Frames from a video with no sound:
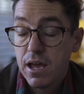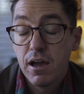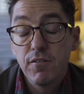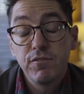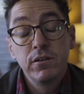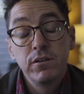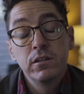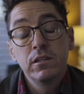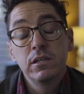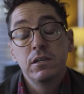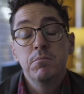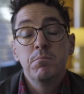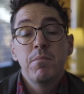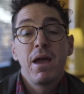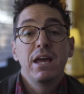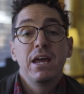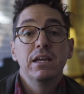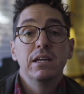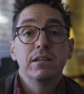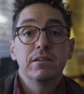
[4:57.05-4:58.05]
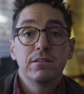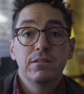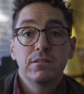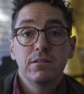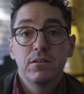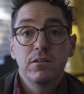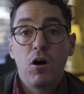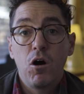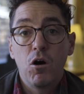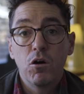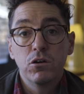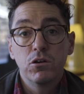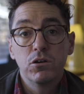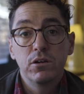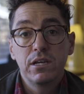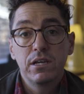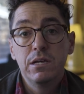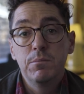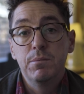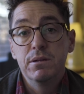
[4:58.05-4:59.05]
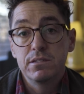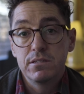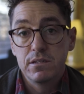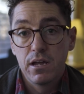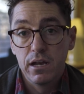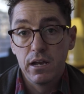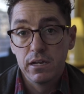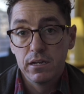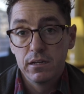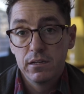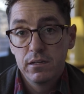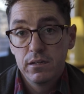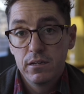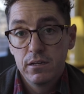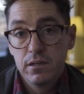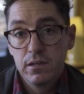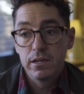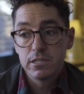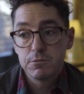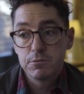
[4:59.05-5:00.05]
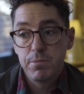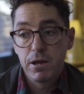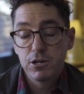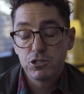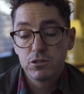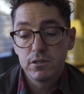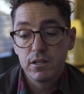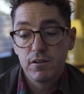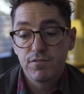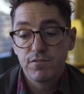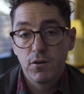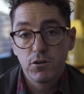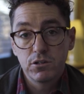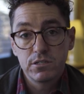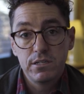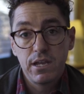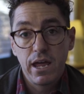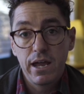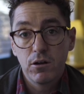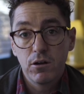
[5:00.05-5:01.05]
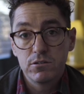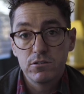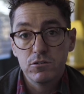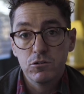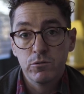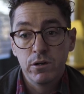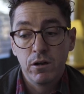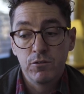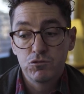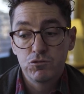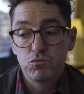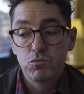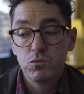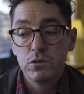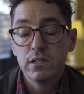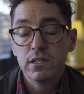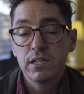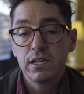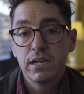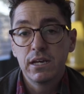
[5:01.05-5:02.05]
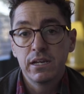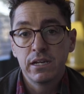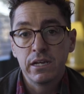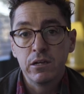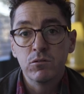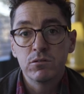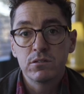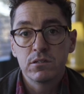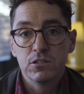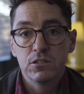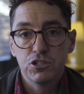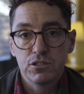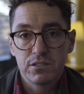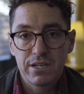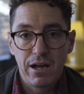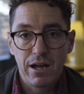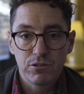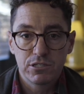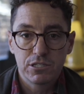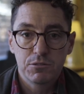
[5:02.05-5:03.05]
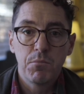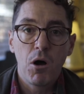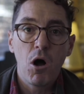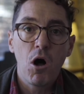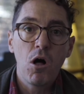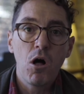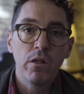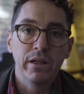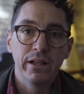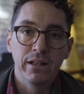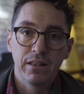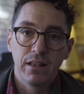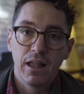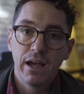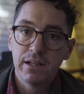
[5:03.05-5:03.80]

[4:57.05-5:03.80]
definitely made it harder to keep it steady. Especially the first day or two when I was really getting used to just how small and